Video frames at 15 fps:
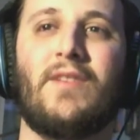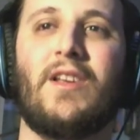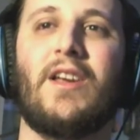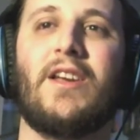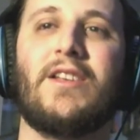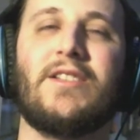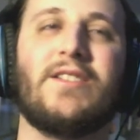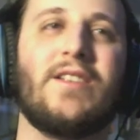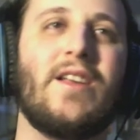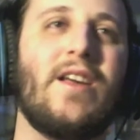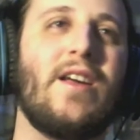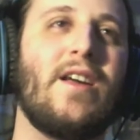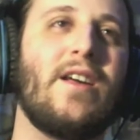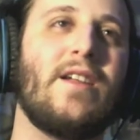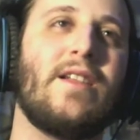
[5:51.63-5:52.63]
Nice.
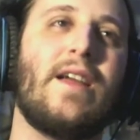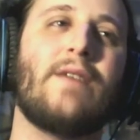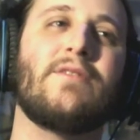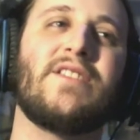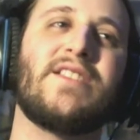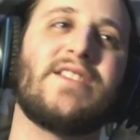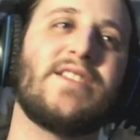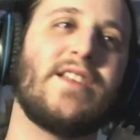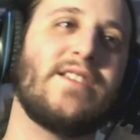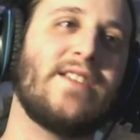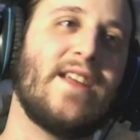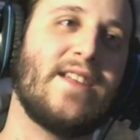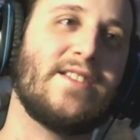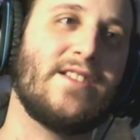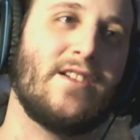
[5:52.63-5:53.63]
That was
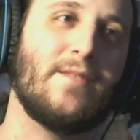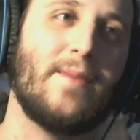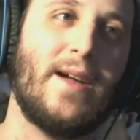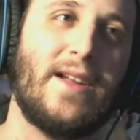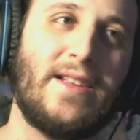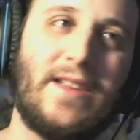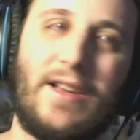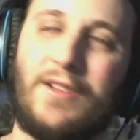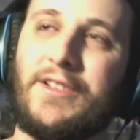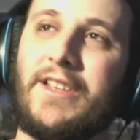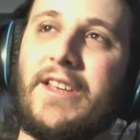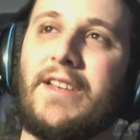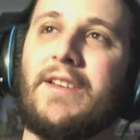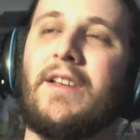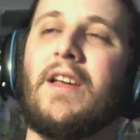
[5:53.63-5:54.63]
Sundancer by
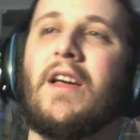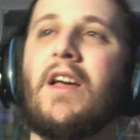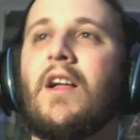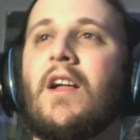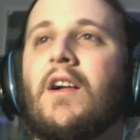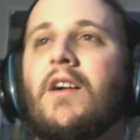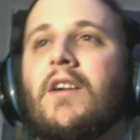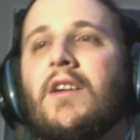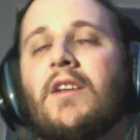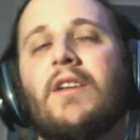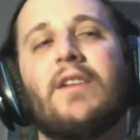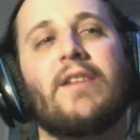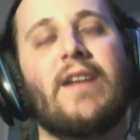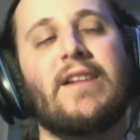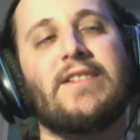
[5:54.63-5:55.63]
Keldian.
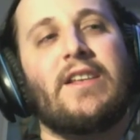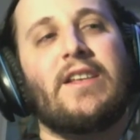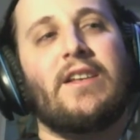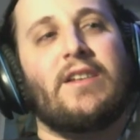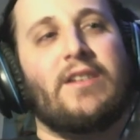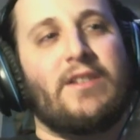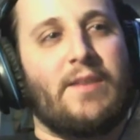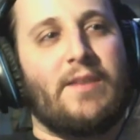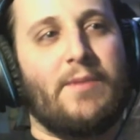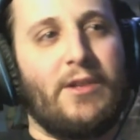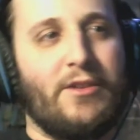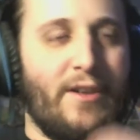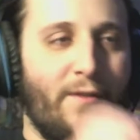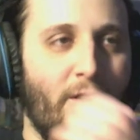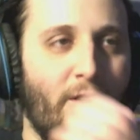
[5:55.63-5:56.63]
That's uh, something a
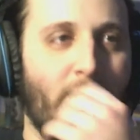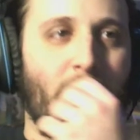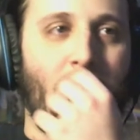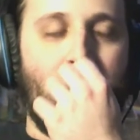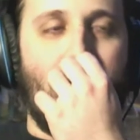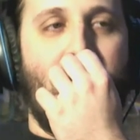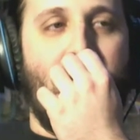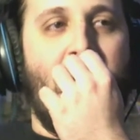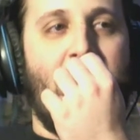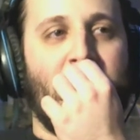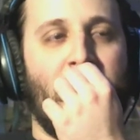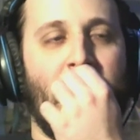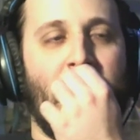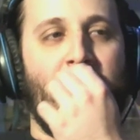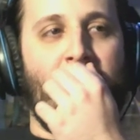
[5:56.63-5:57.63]
little different going
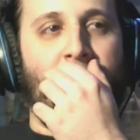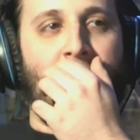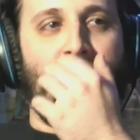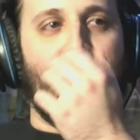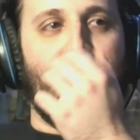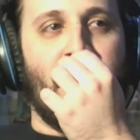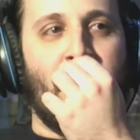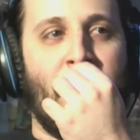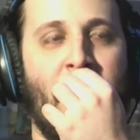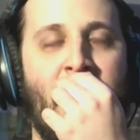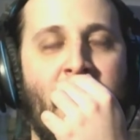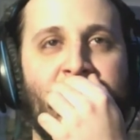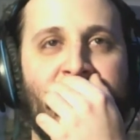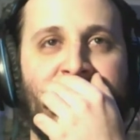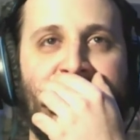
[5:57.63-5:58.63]
back uh, to their
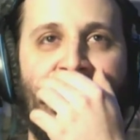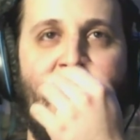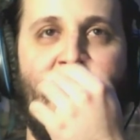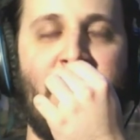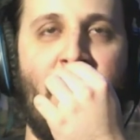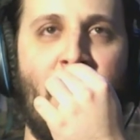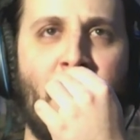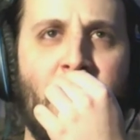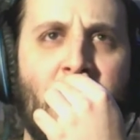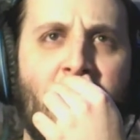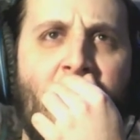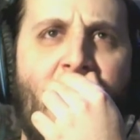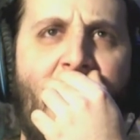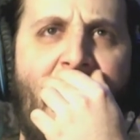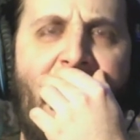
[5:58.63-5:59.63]
Heaven's Gate
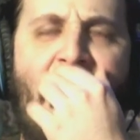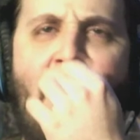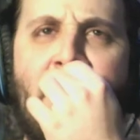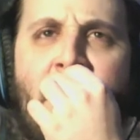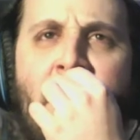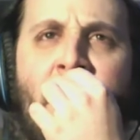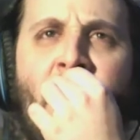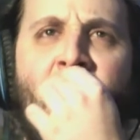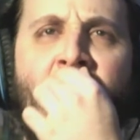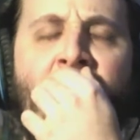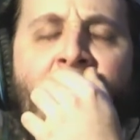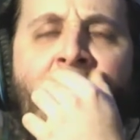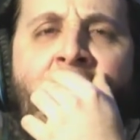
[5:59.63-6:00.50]
album. I can't remember.